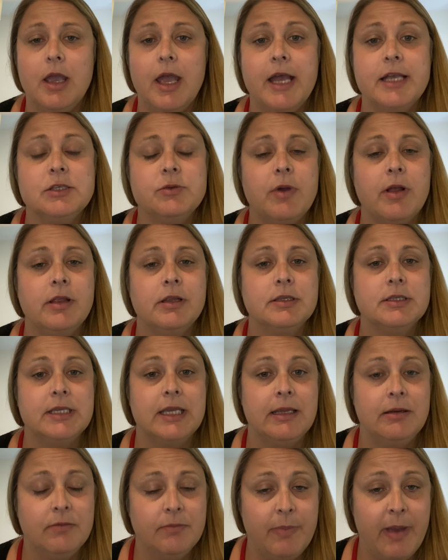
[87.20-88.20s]
as well as
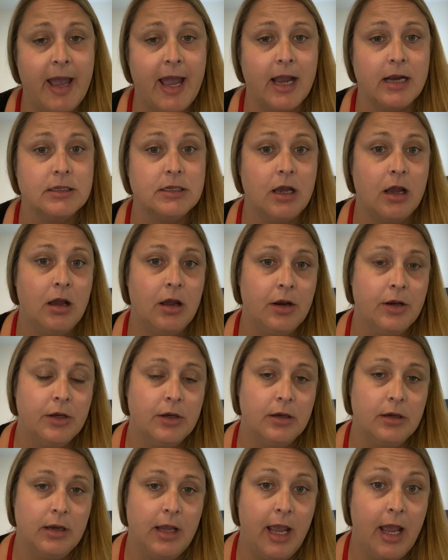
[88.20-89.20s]
impact
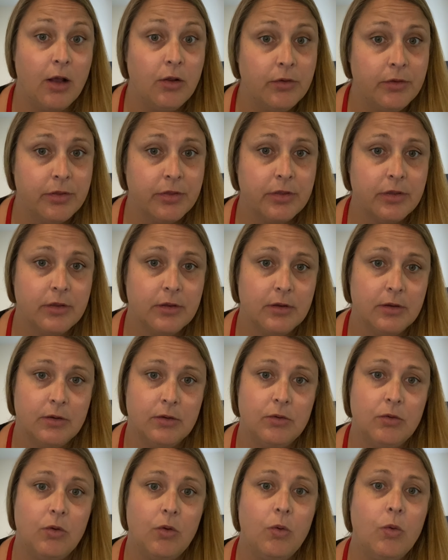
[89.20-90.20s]
on health,
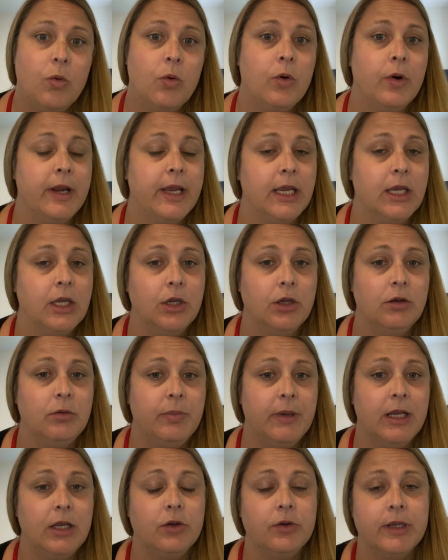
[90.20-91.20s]
or it could
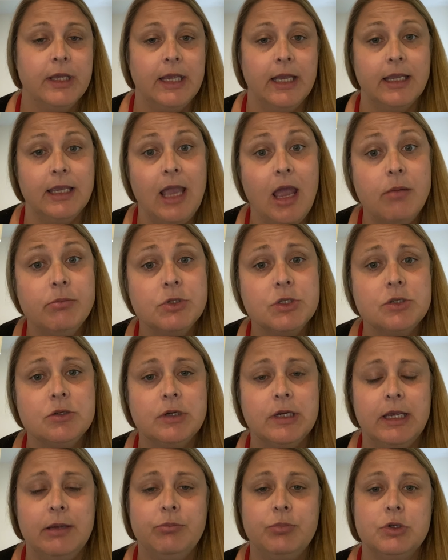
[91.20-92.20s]
be looking at
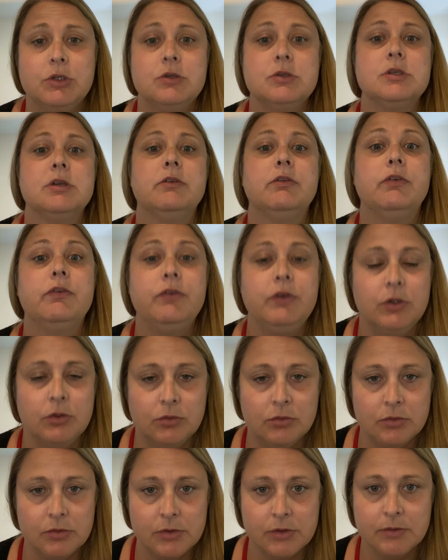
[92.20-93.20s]
chemistry and producing
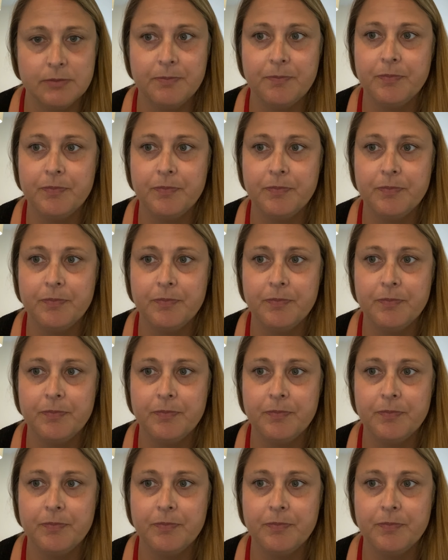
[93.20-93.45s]
fuels.